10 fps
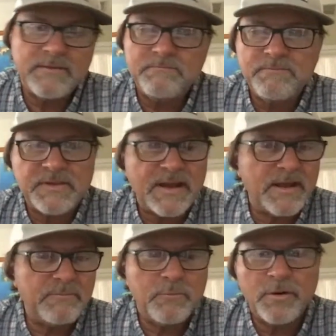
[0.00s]

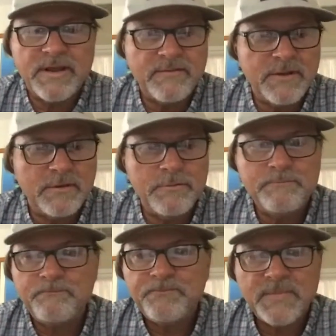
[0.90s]
say, we'll give you
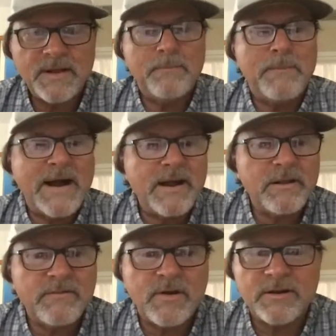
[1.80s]
a mile
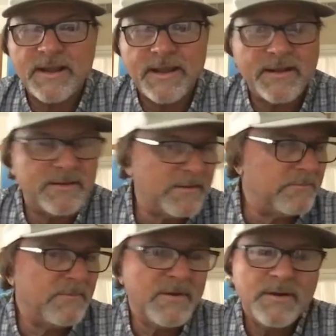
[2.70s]
of our land to
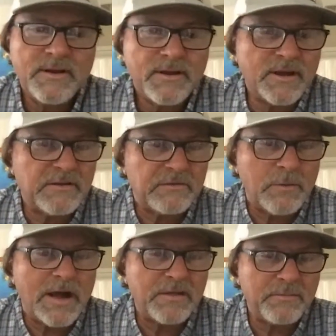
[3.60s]
cut a
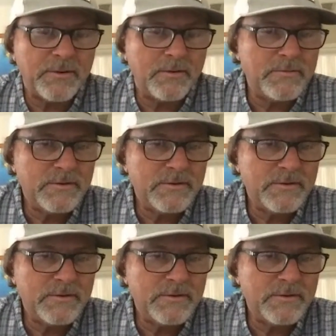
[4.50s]
swath through,